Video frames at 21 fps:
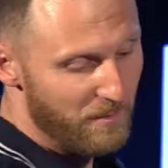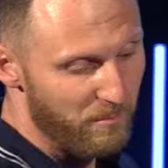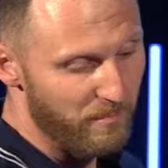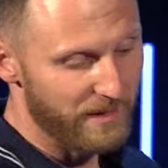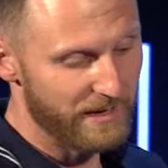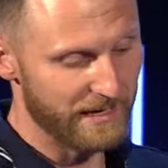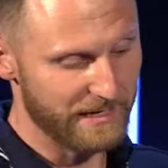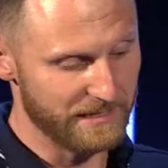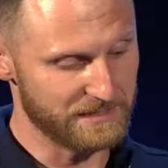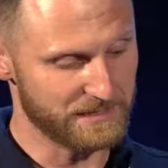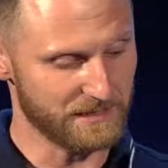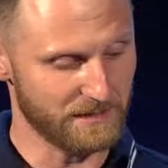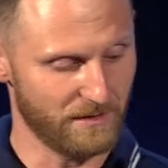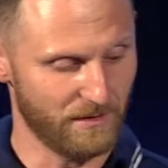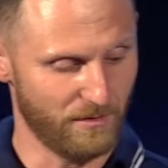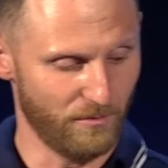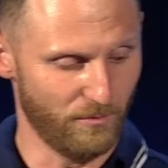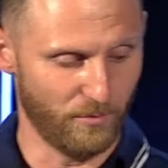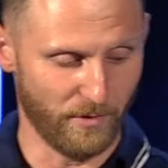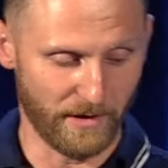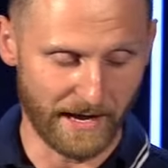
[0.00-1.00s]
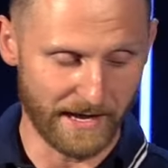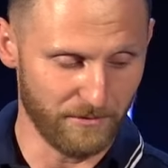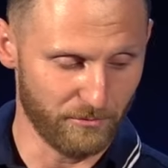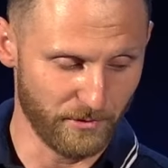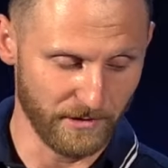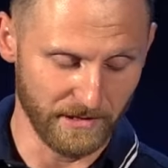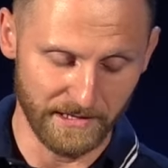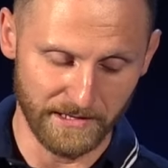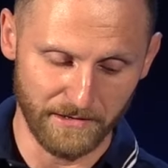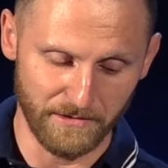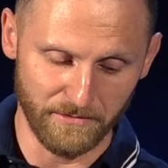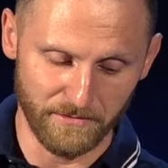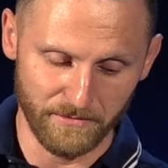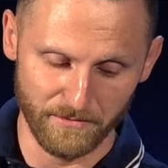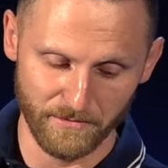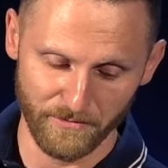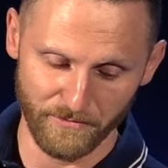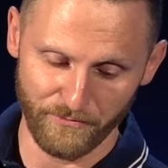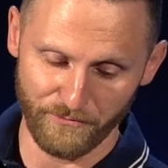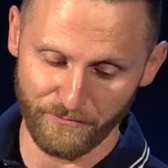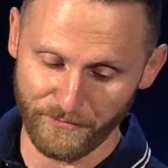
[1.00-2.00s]
But what I really
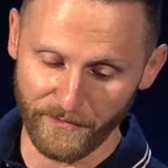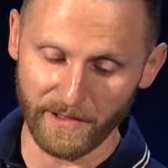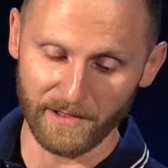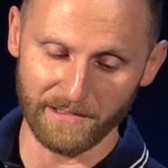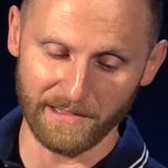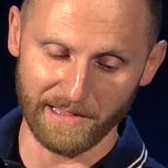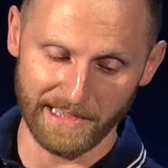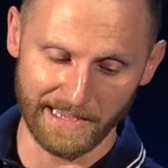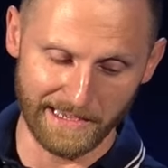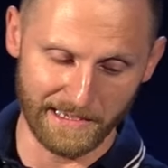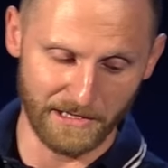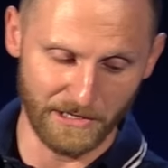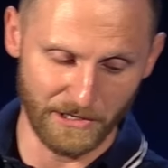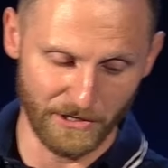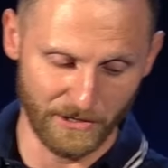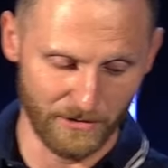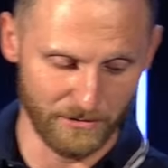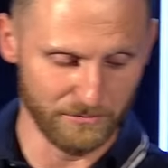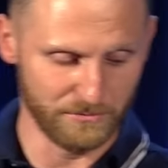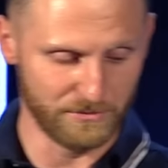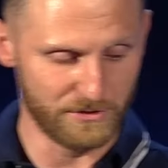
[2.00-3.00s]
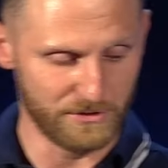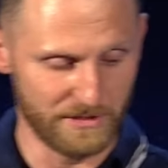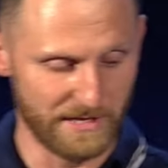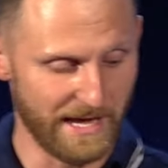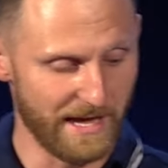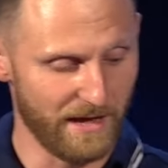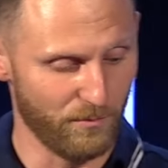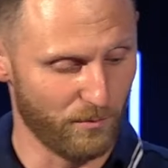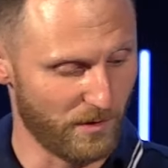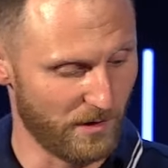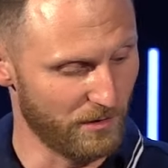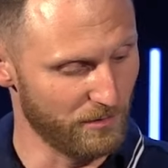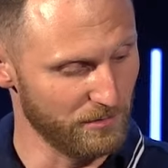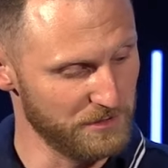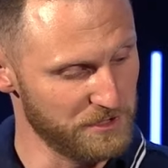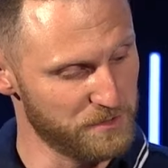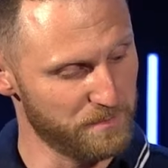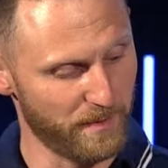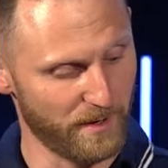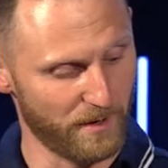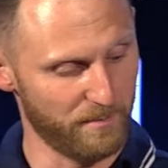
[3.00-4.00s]
felt like, you know, today, what
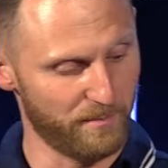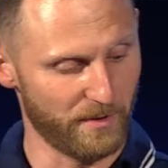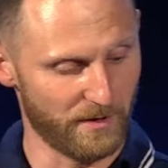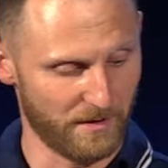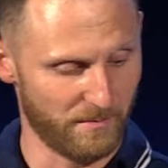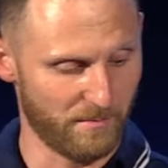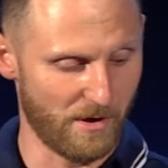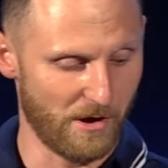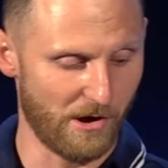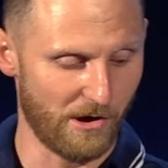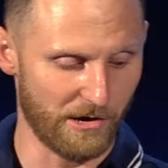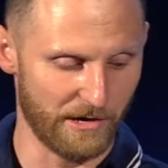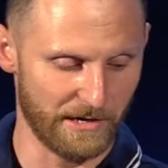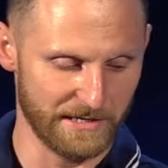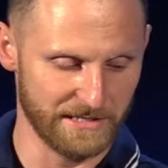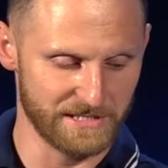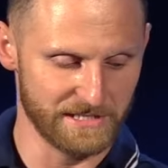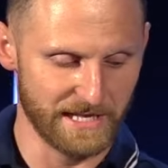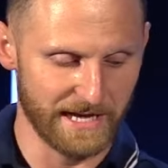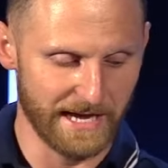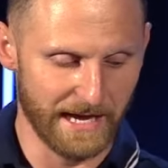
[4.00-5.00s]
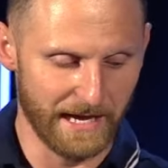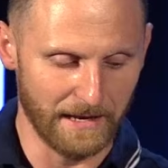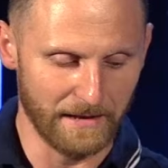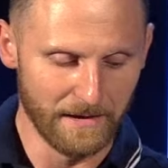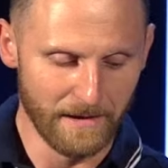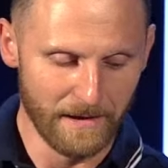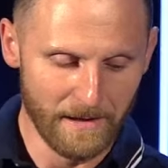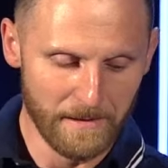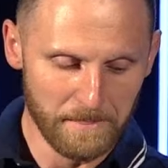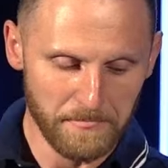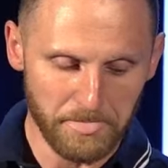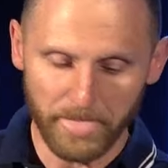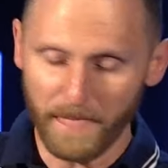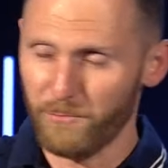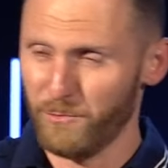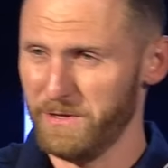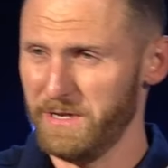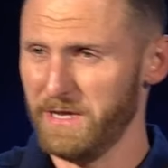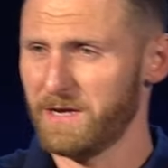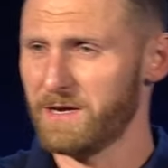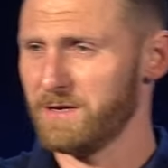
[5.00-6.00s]
Holy Spirit put on my heart is that
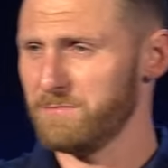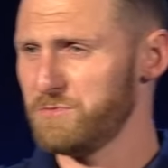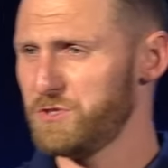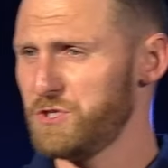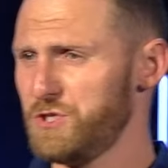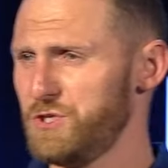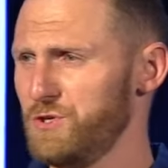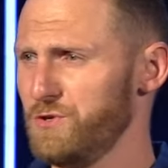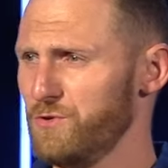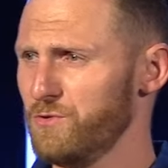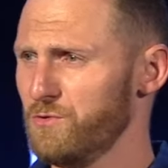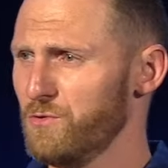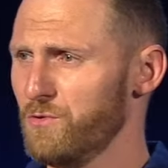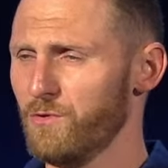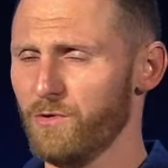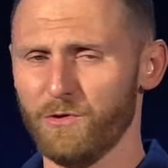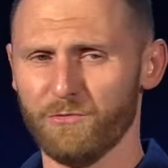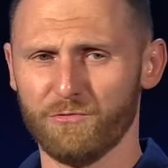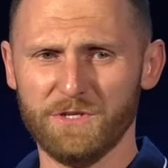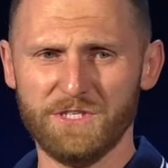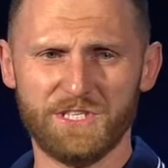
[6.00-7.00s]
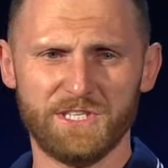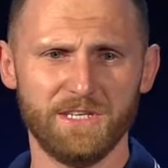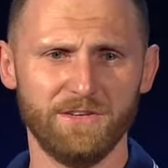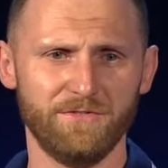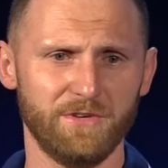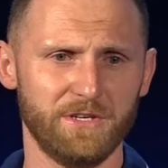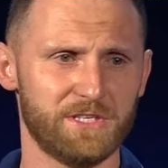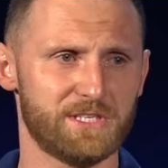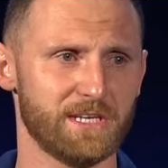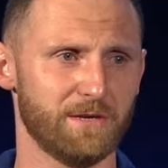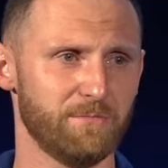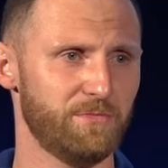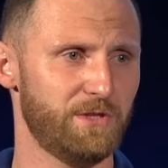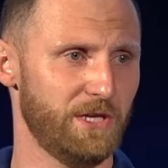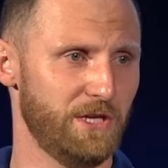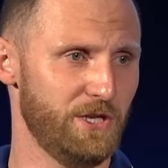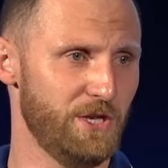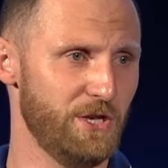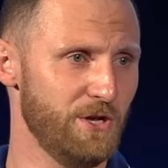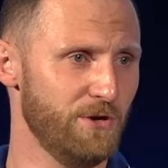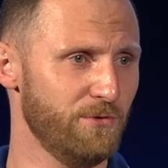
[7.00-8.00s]
when it comes to receiving
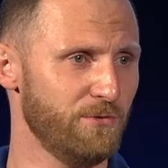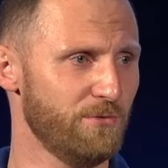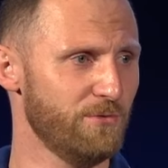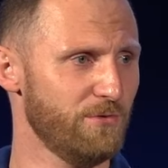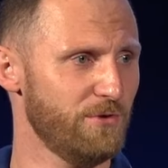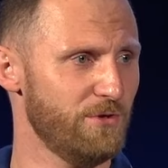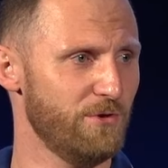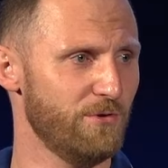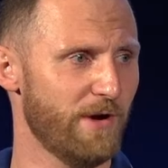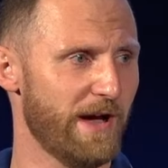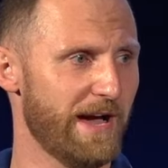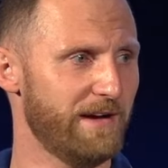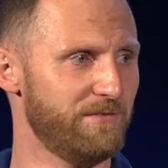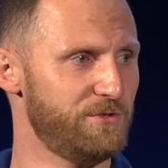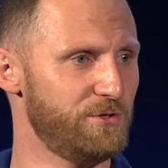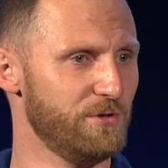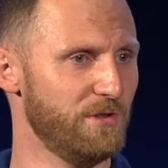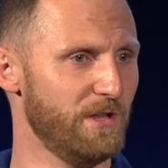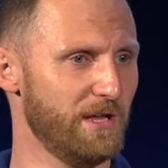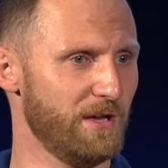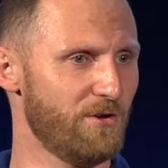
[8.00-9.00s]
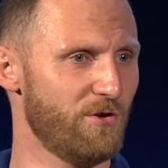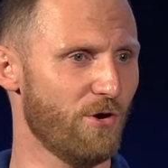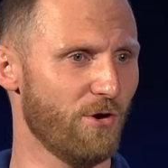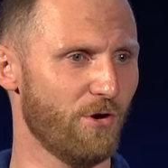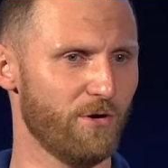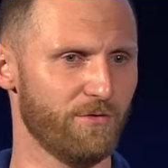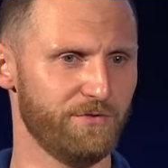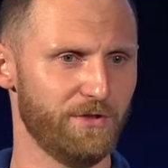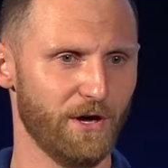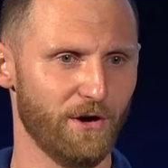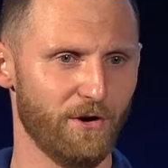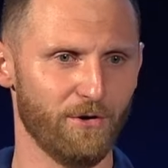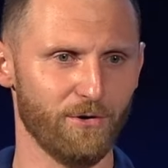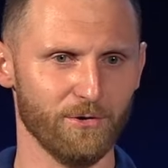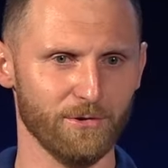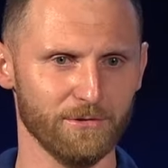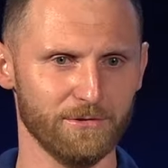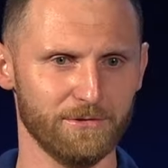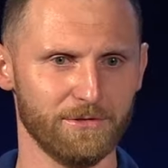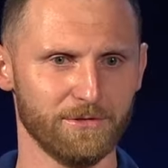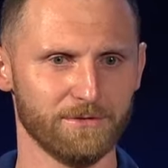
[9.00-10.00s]
something new, you have to let go of the
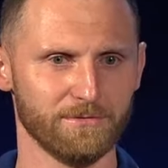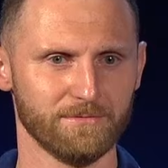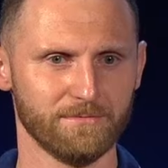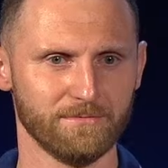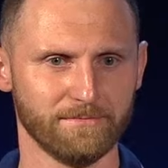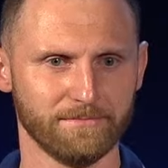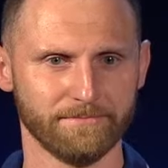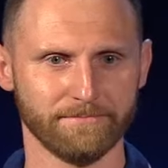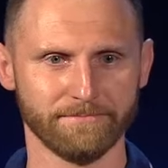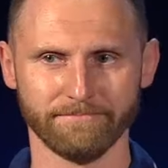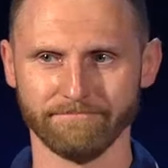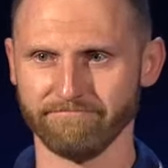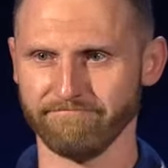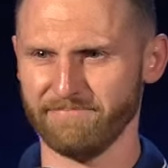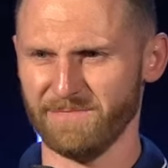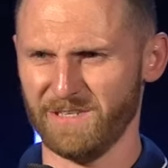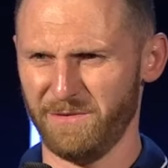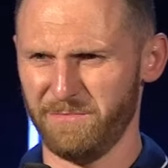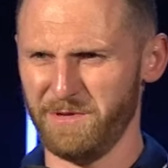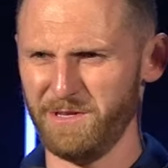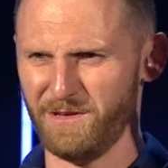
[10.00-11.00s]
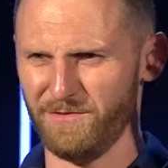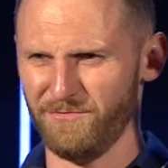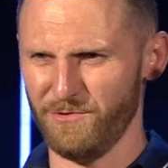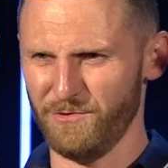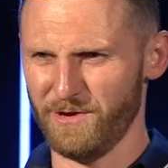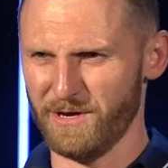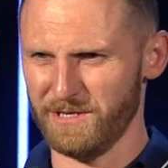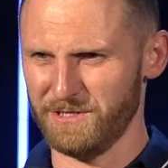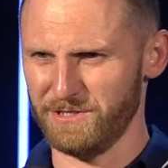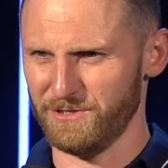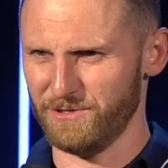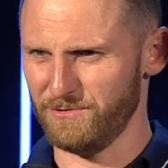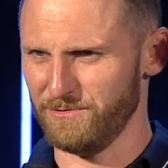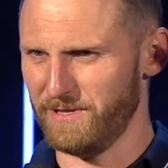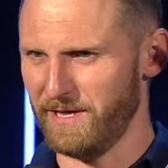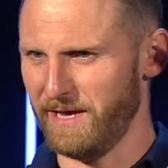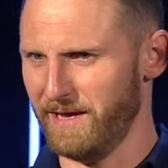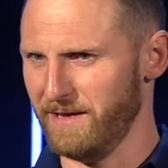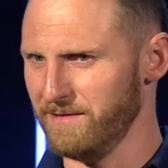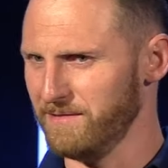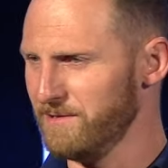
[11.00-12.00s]
old. How many of you guys know
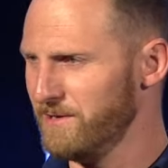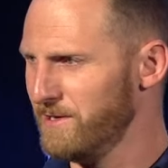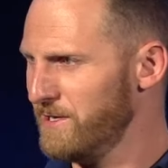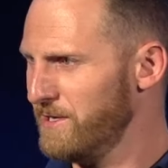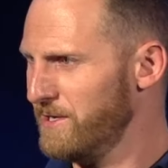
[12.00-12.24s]
that?